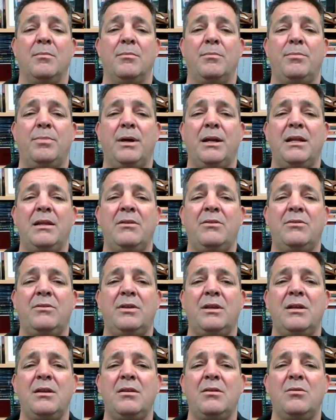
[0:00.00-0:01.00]
but he
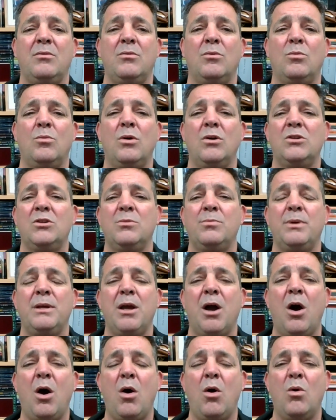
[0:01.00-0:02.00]
didn't want to be
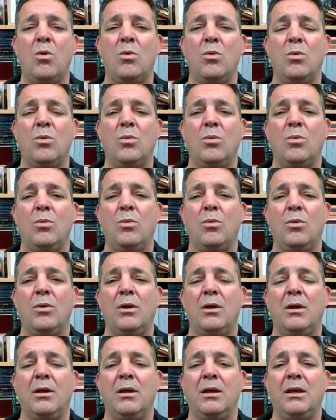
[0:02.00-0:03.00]
whole.
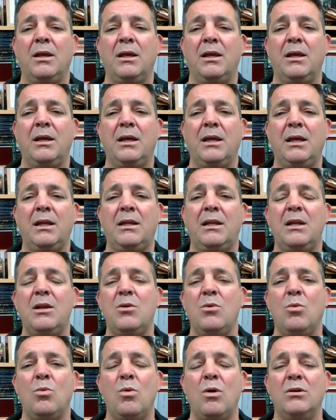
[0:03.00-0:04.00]
He
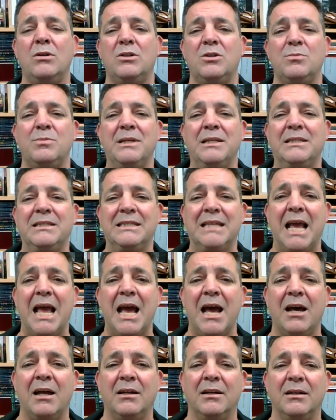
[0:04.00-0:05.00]
didn't want to be
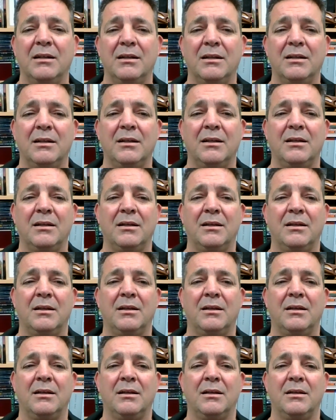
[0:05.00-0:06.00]
sound.
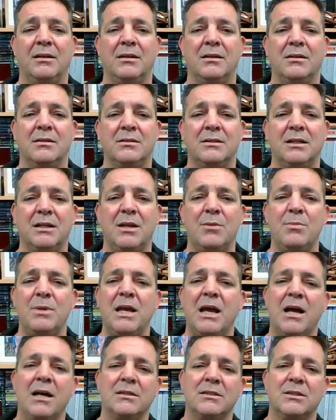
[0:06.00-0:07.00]
So let me
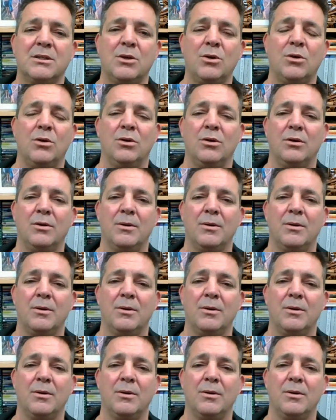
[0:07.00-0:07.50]
ask you,